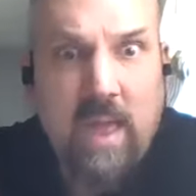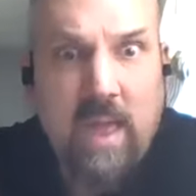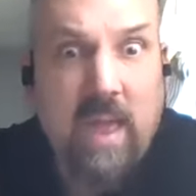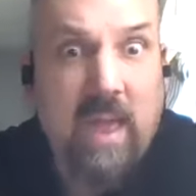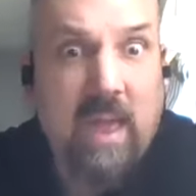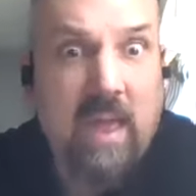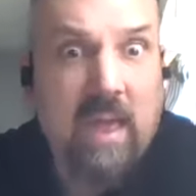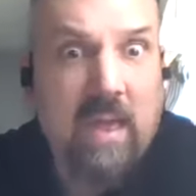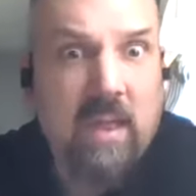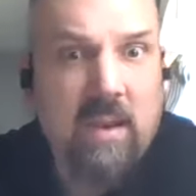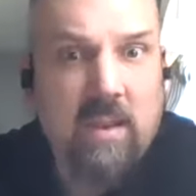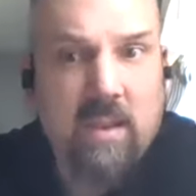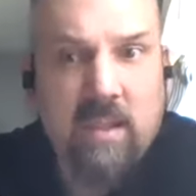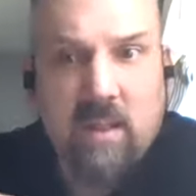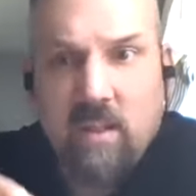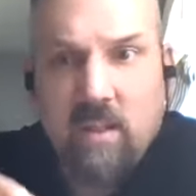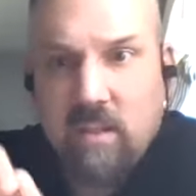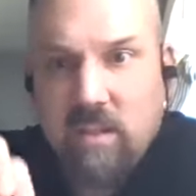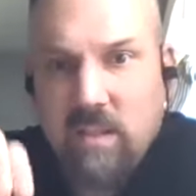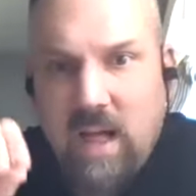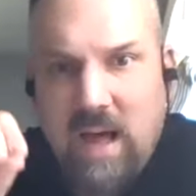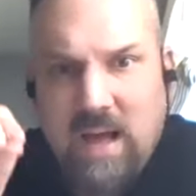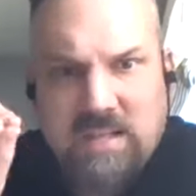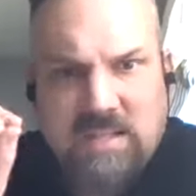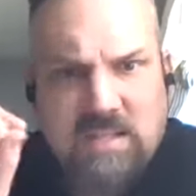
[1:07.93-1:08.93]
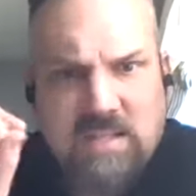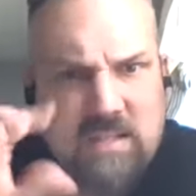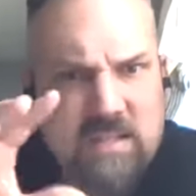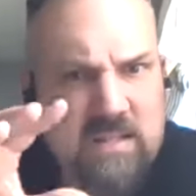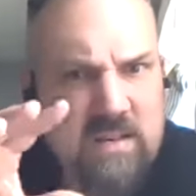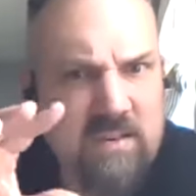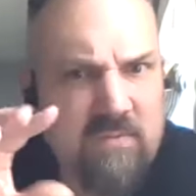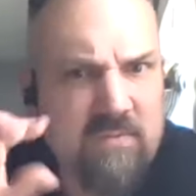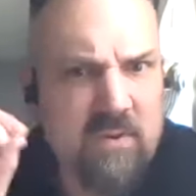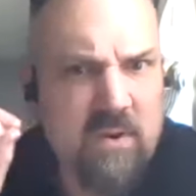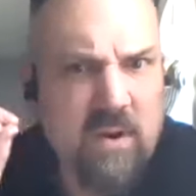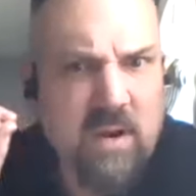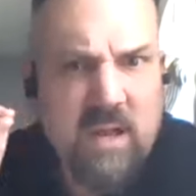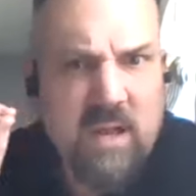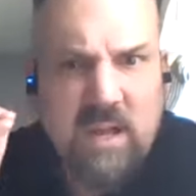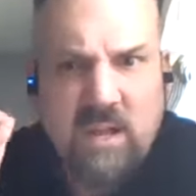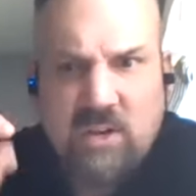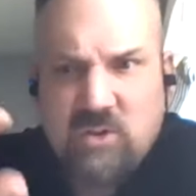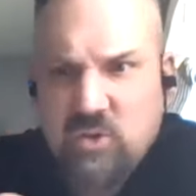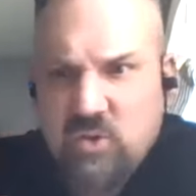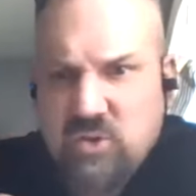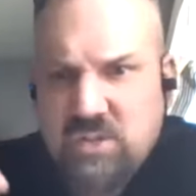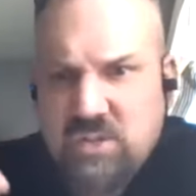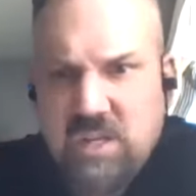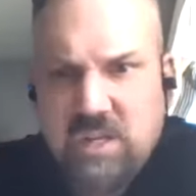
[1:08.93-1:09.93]
and lots of different
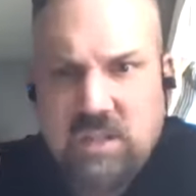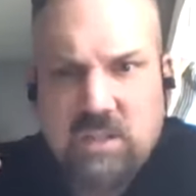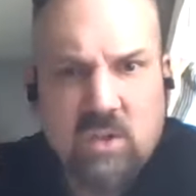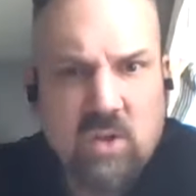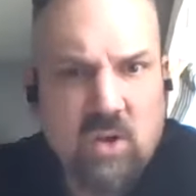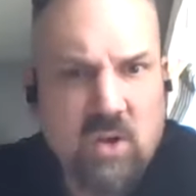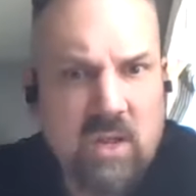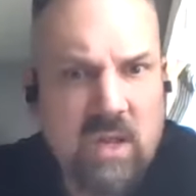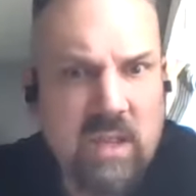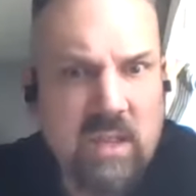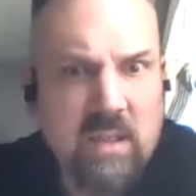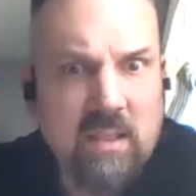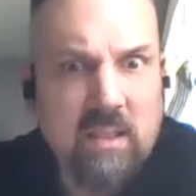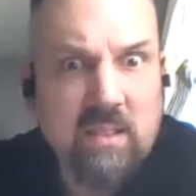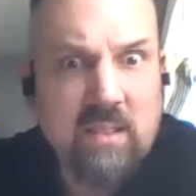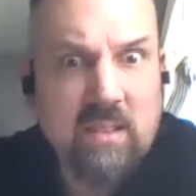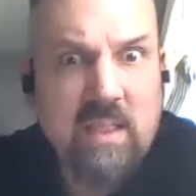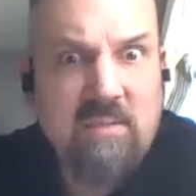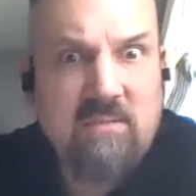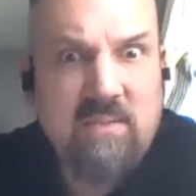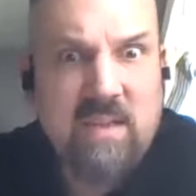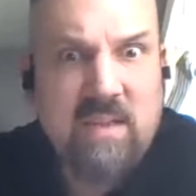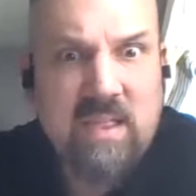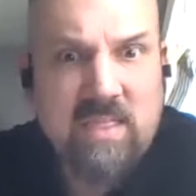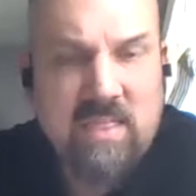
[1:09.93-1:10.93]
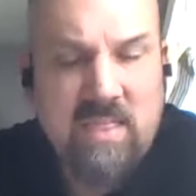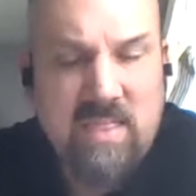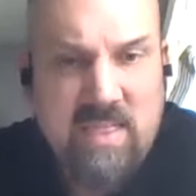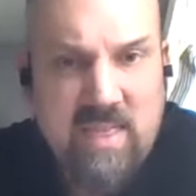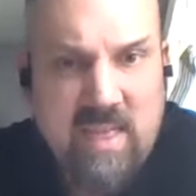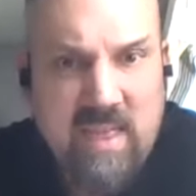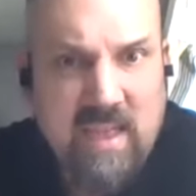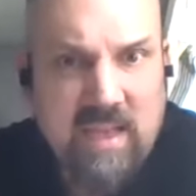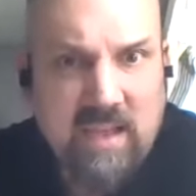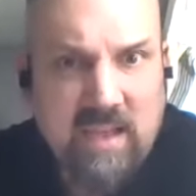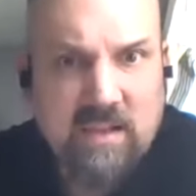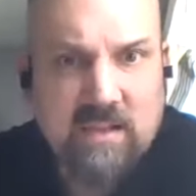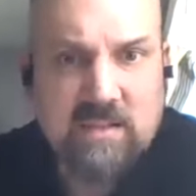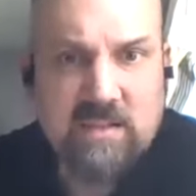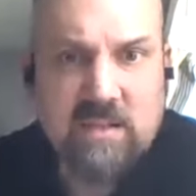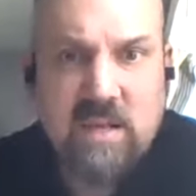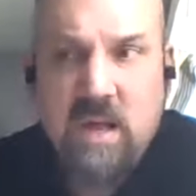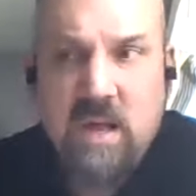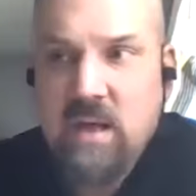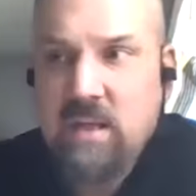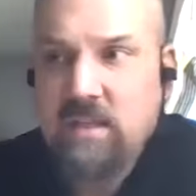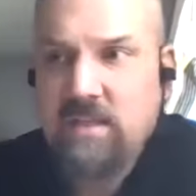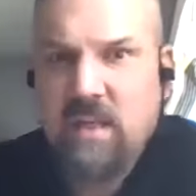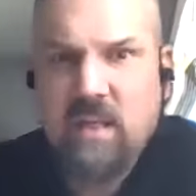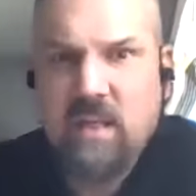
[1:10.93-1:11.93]
interesting looking living things
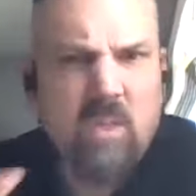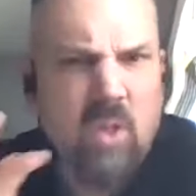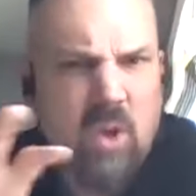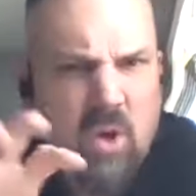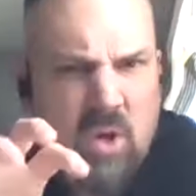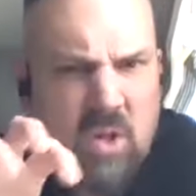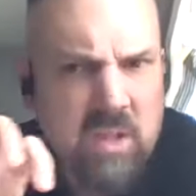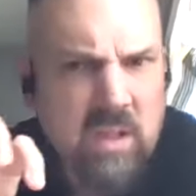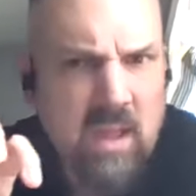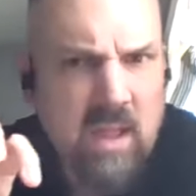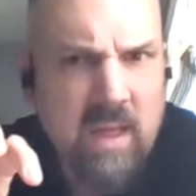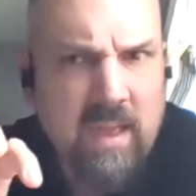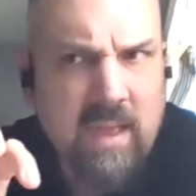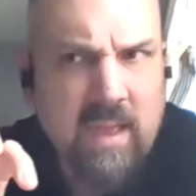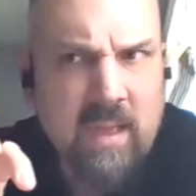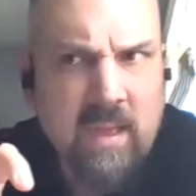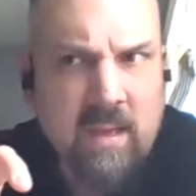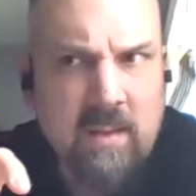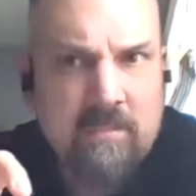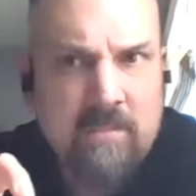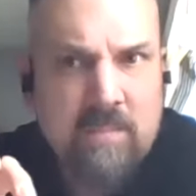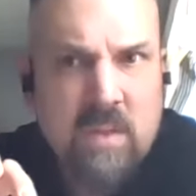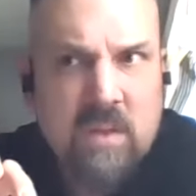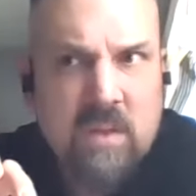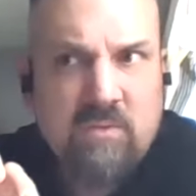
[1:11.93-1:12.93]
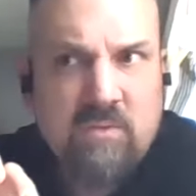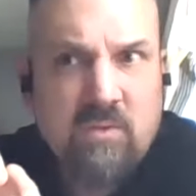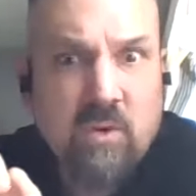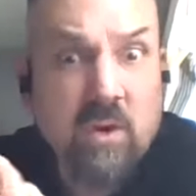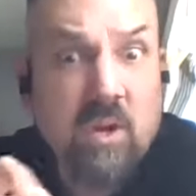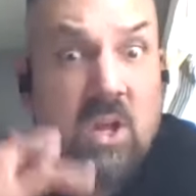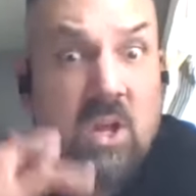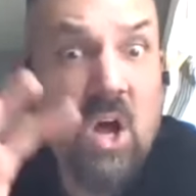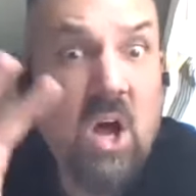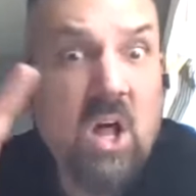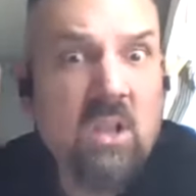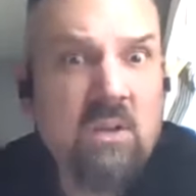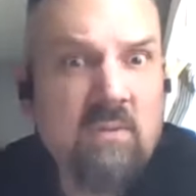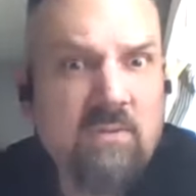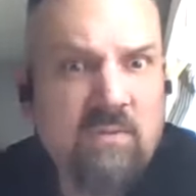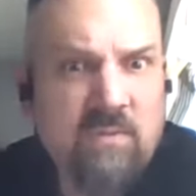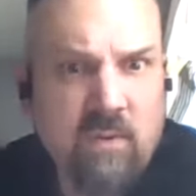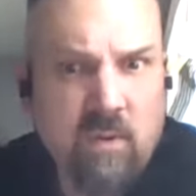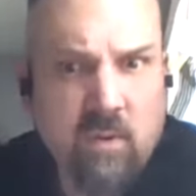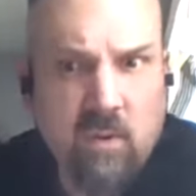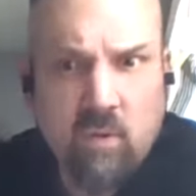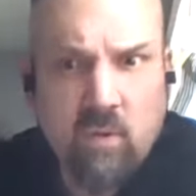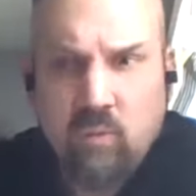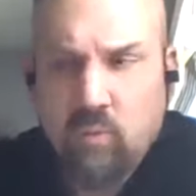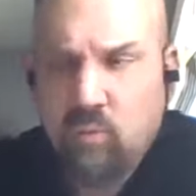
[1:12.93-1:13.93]
that look like sort of
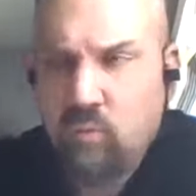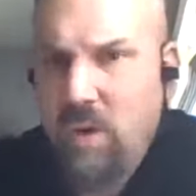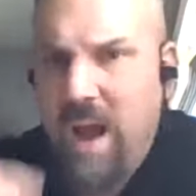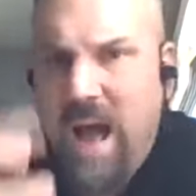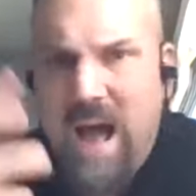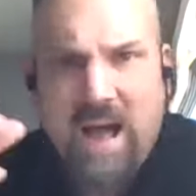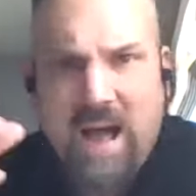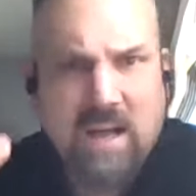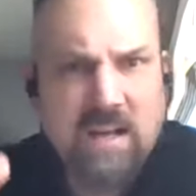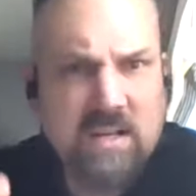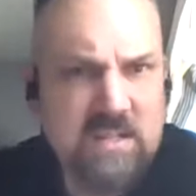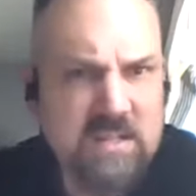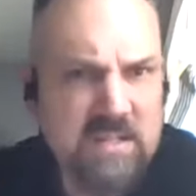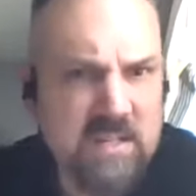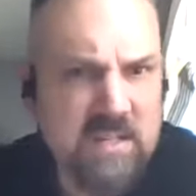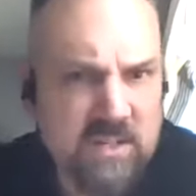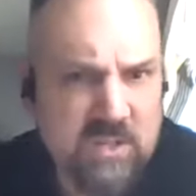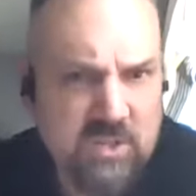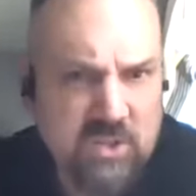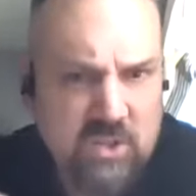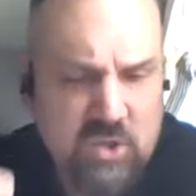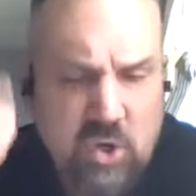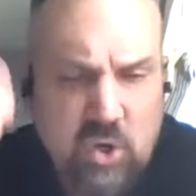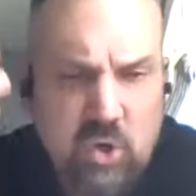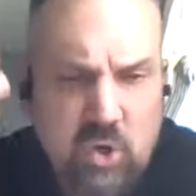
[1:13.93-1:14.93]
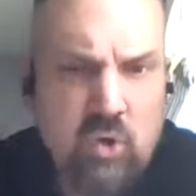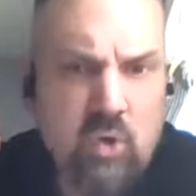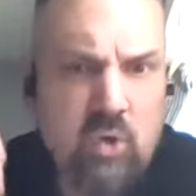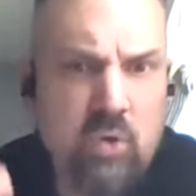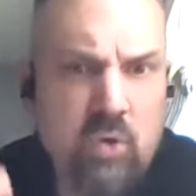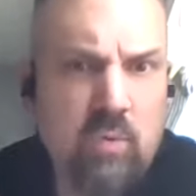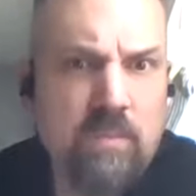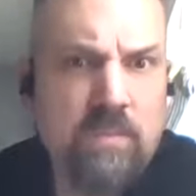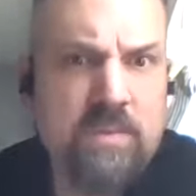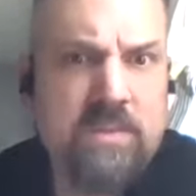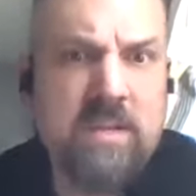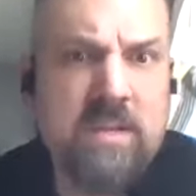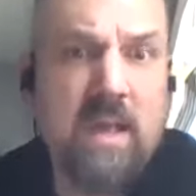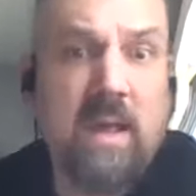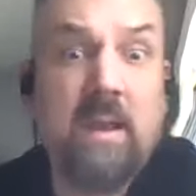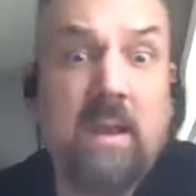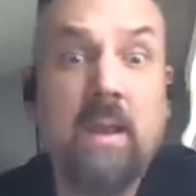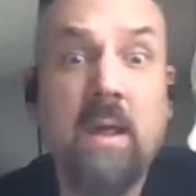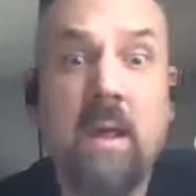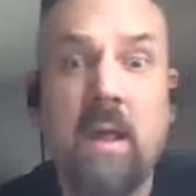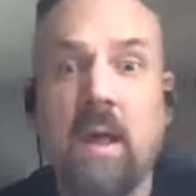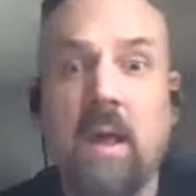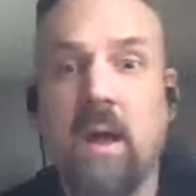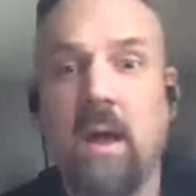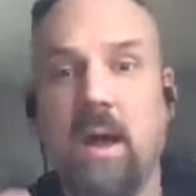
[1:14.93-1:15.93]
colorful rocks and tubes, and
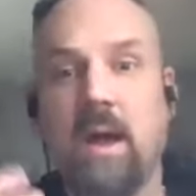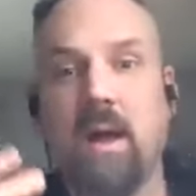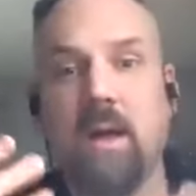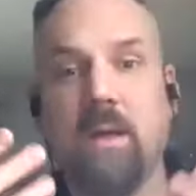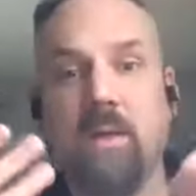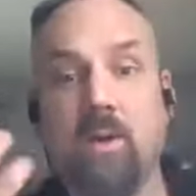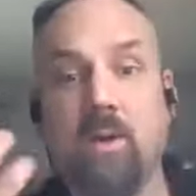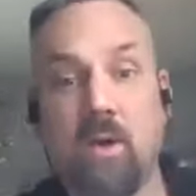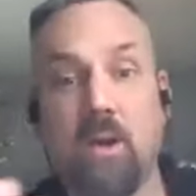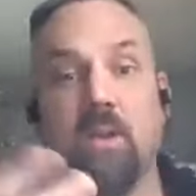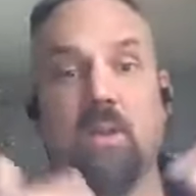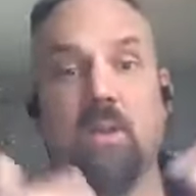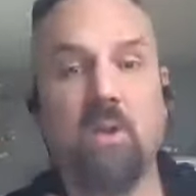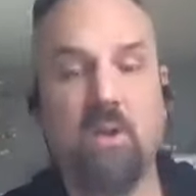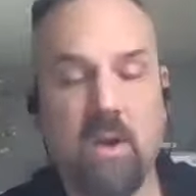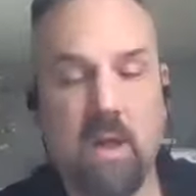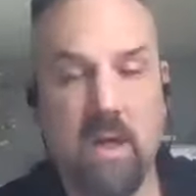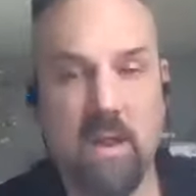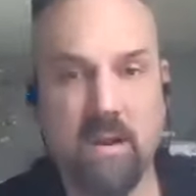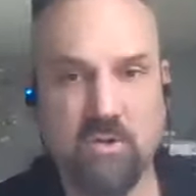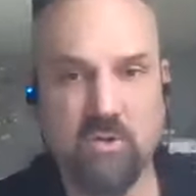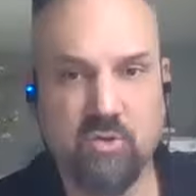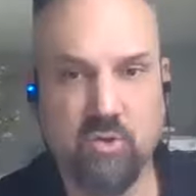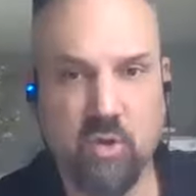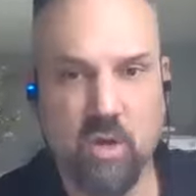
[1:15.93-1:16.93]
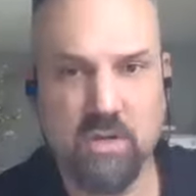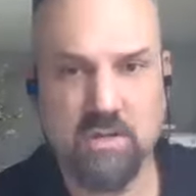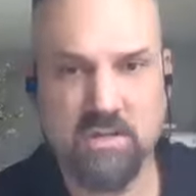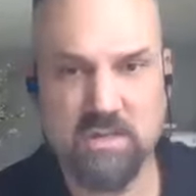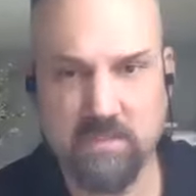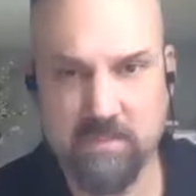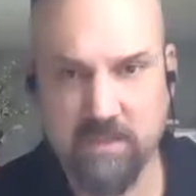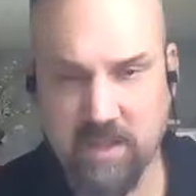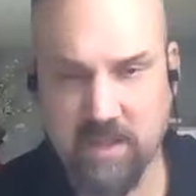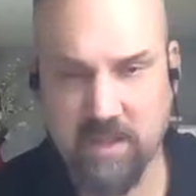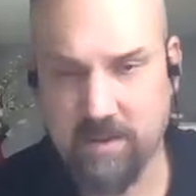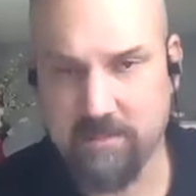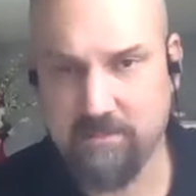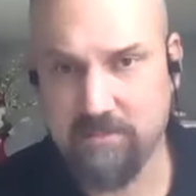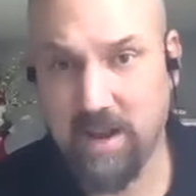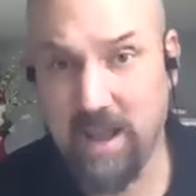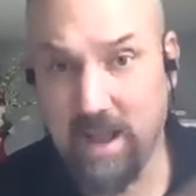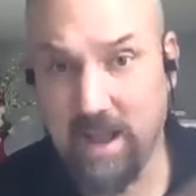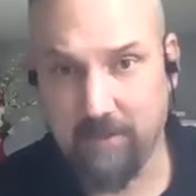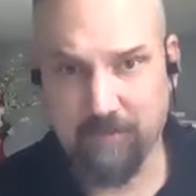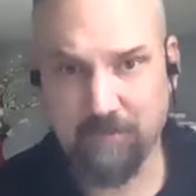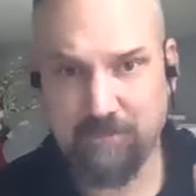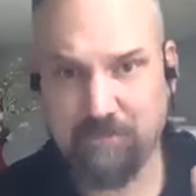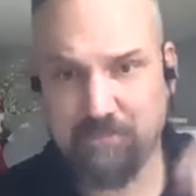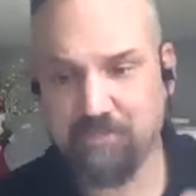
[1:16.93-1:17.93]
you're going to learn how to draw some of that.
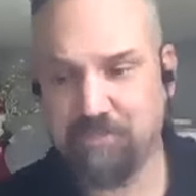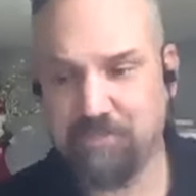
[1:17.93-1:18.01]
Now,